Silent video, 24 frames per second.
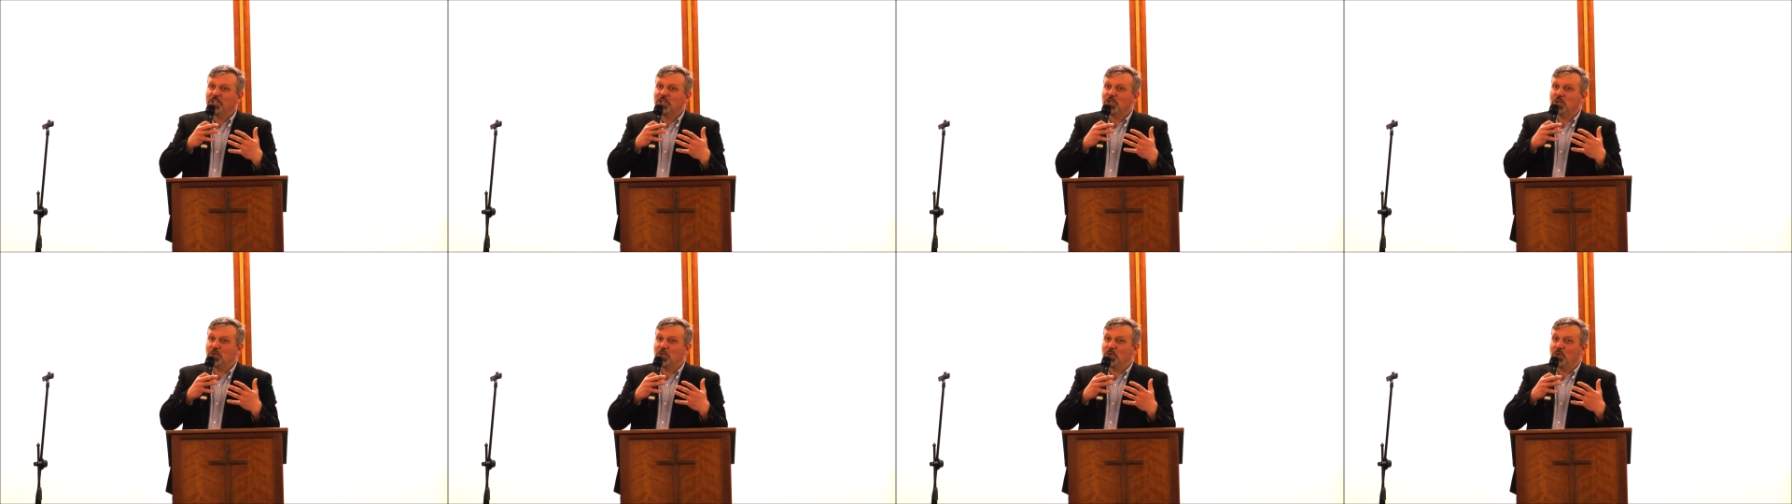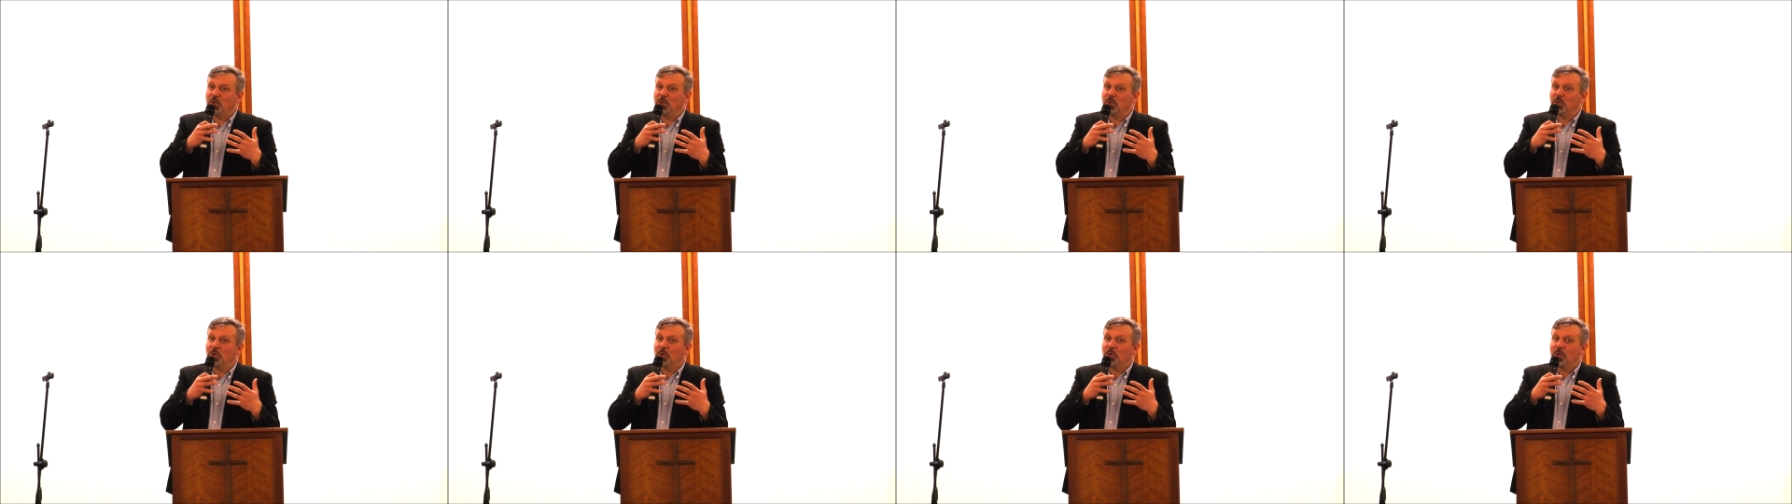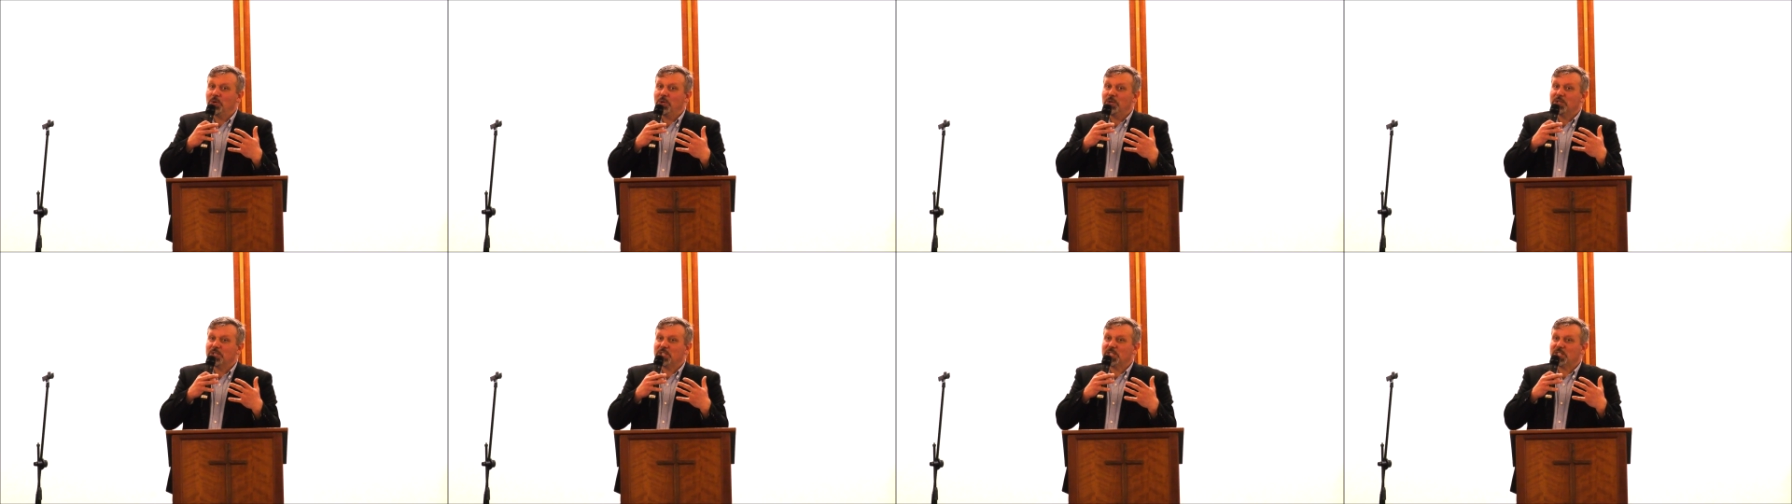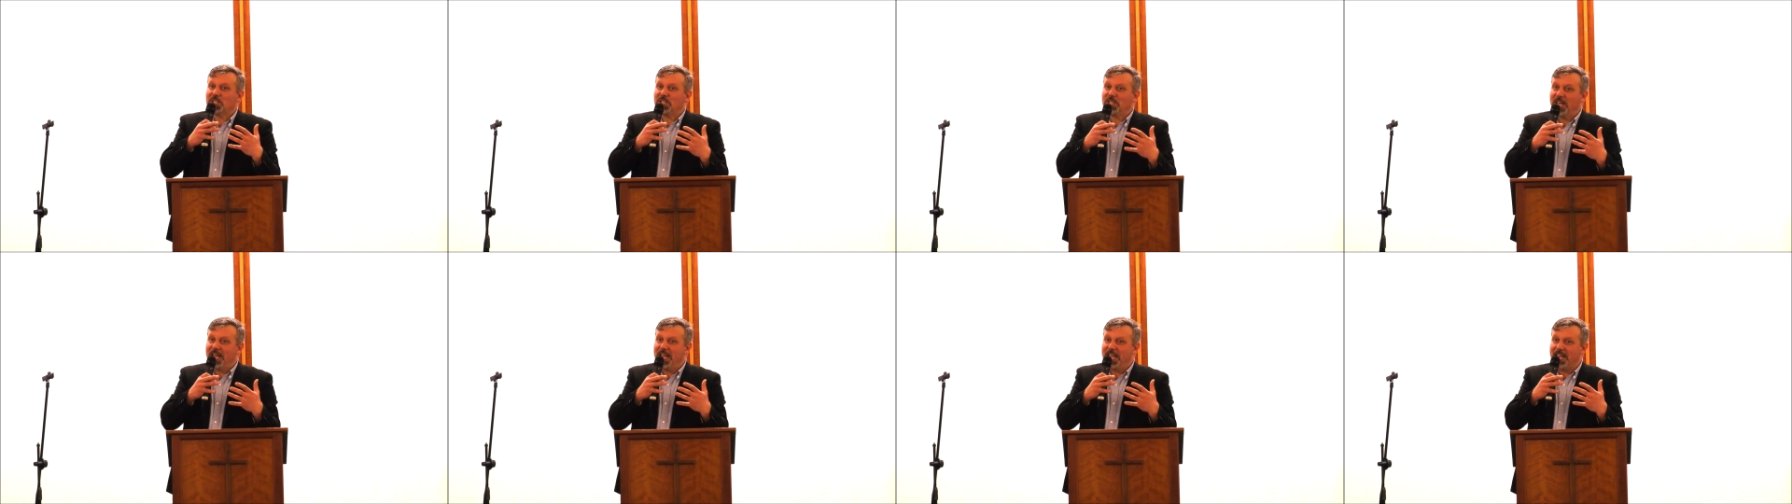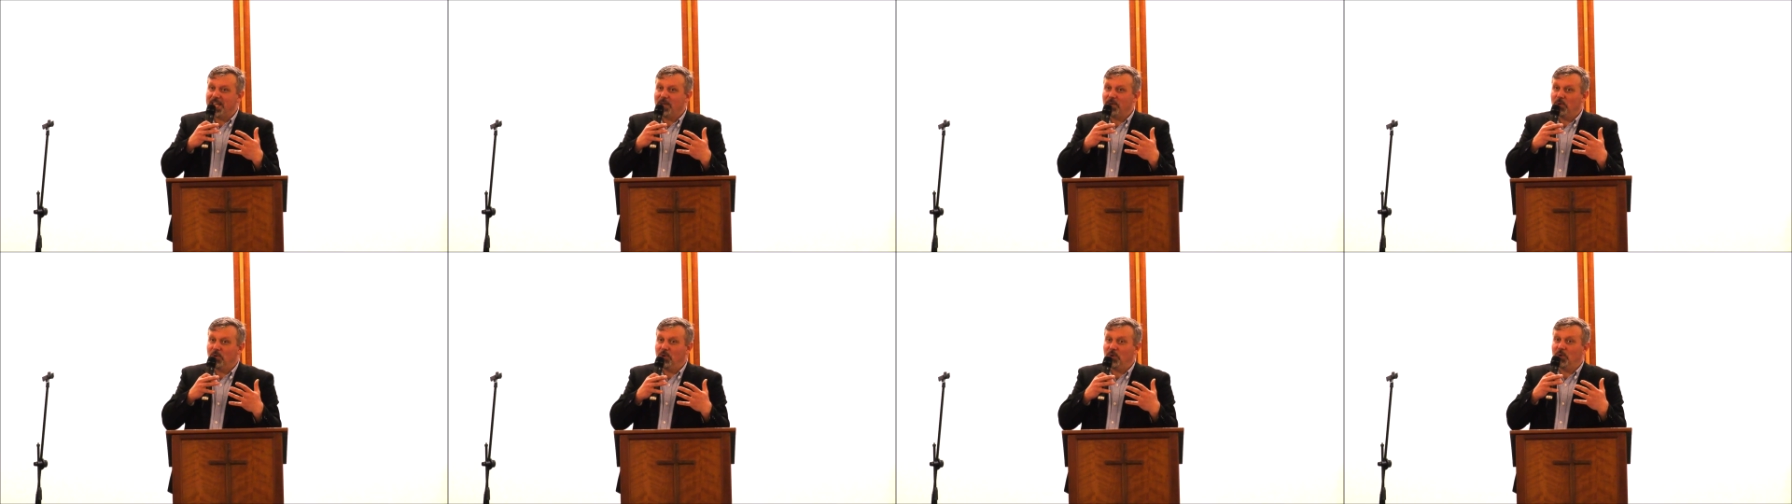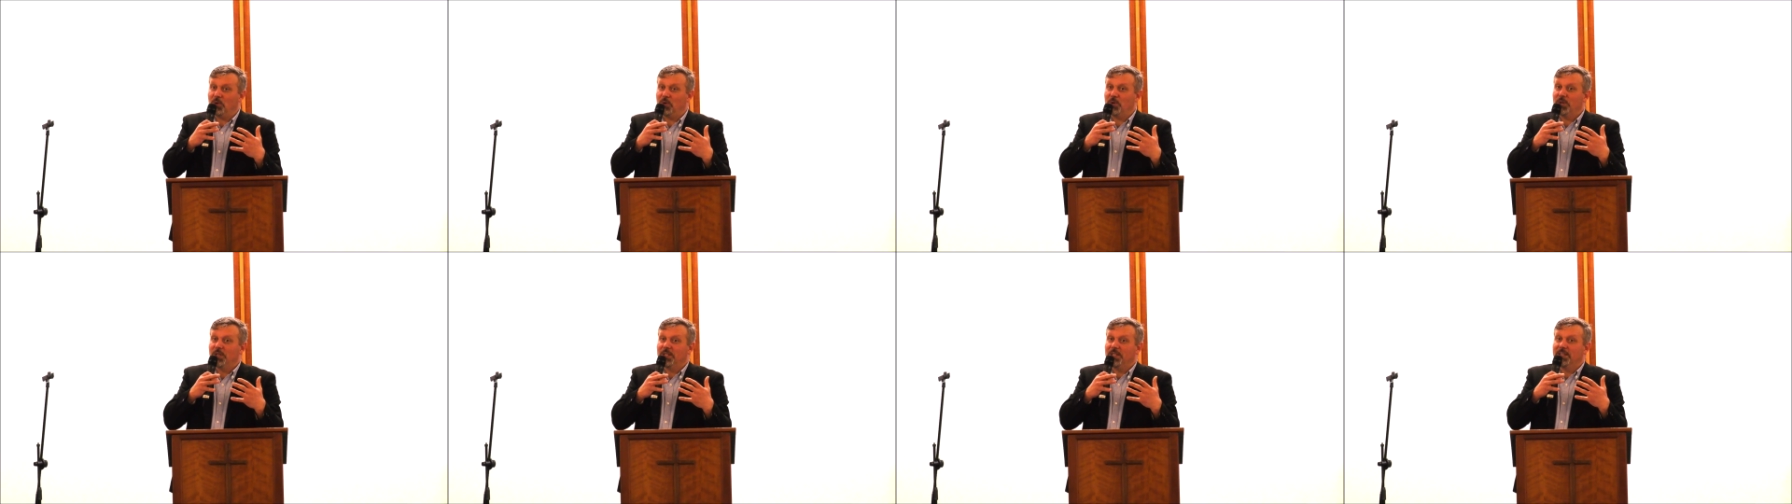to stay
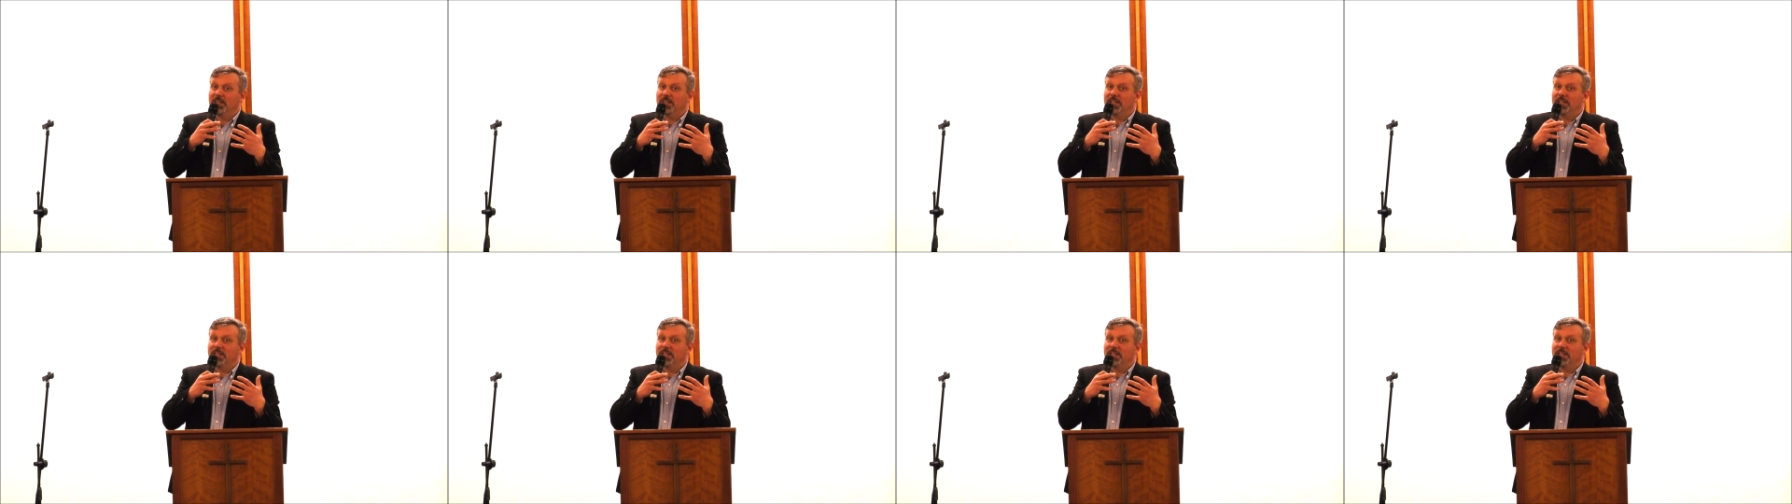or